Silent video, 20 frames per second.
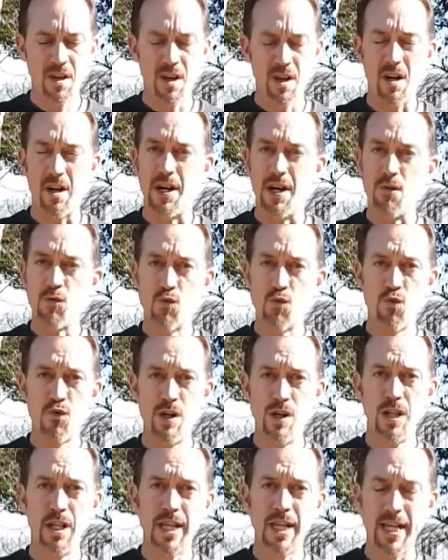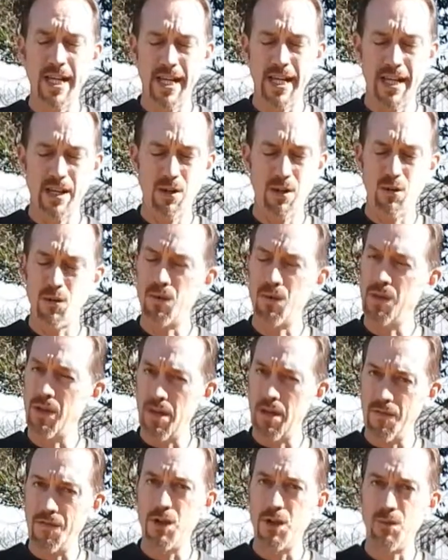And it really,
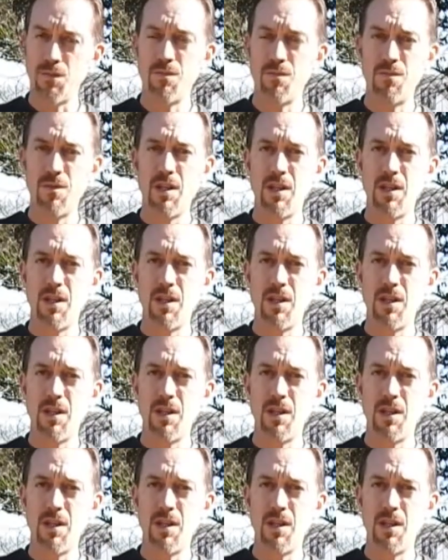if you